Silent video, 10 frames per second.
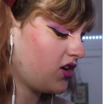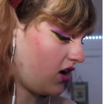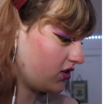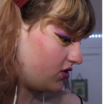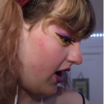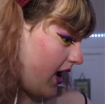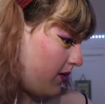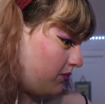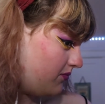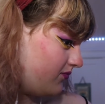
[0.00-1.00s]

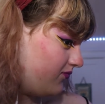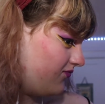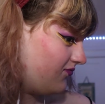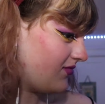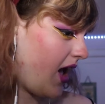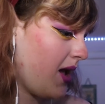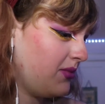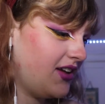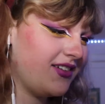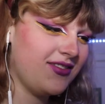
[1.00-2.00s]
jockstrap. I
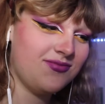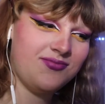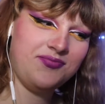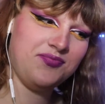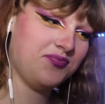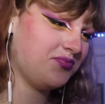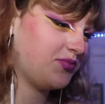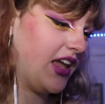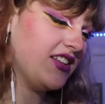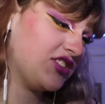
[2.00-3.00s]
mean,
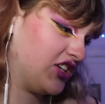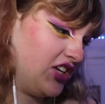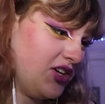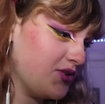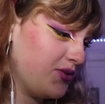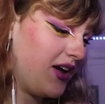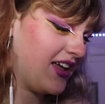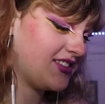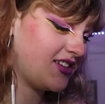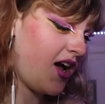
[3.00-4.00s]
it's cute.
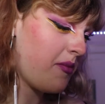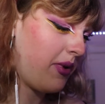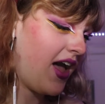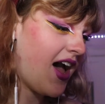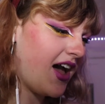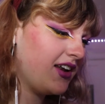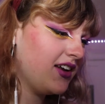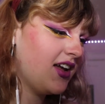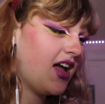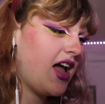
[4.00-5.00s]
It's not bad.
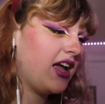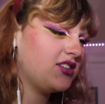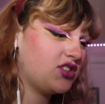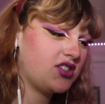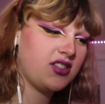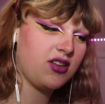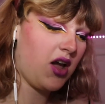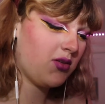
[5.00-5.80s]
It's just a